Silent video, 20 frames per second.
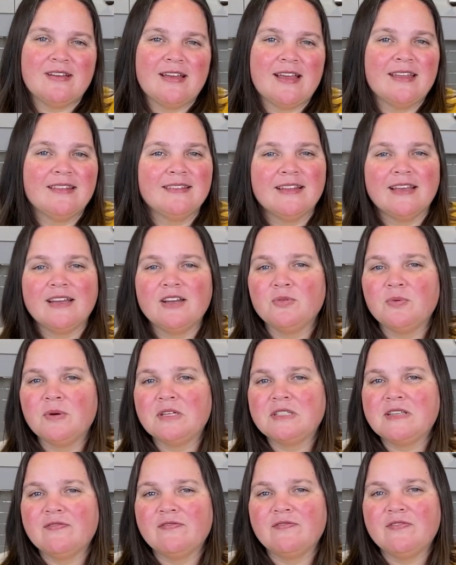and later
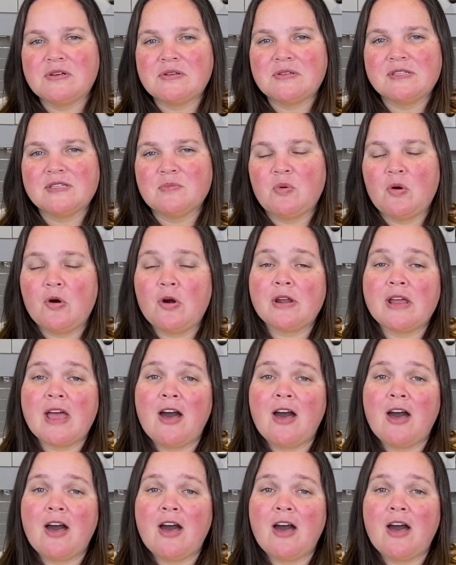worked in field support,